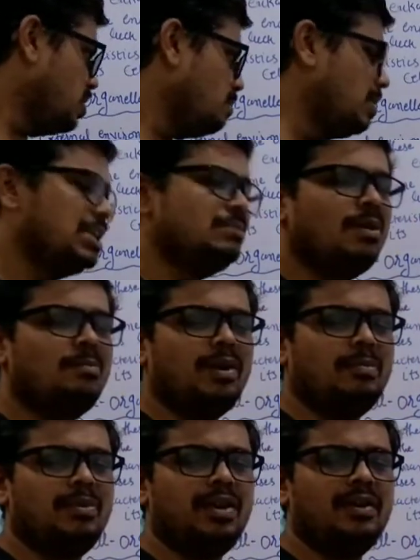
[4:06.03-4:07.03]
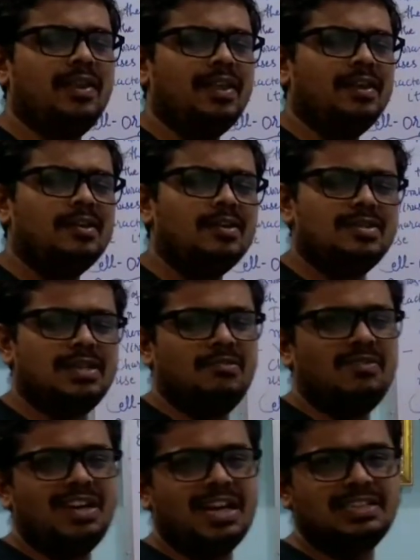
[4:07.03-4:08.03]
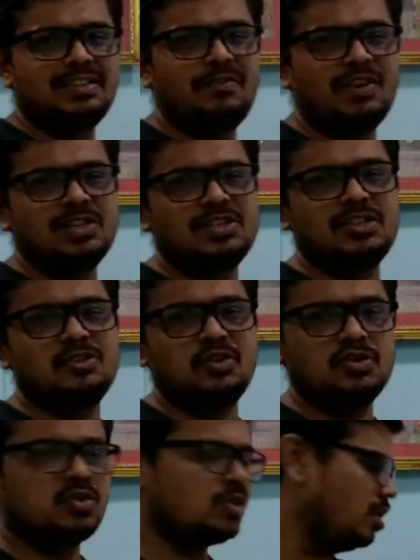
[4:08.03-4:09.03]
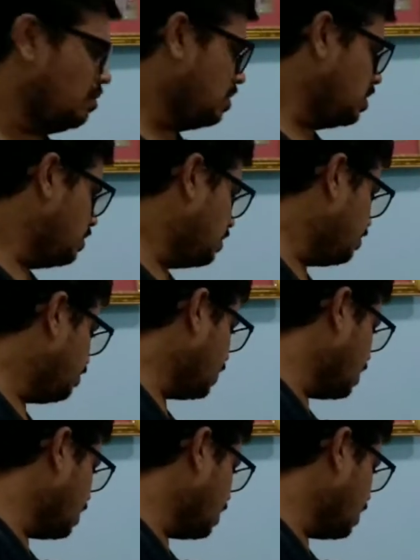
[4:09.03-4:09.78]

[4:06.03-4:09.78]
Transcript: to the plasma membrane. Same way classification is also given.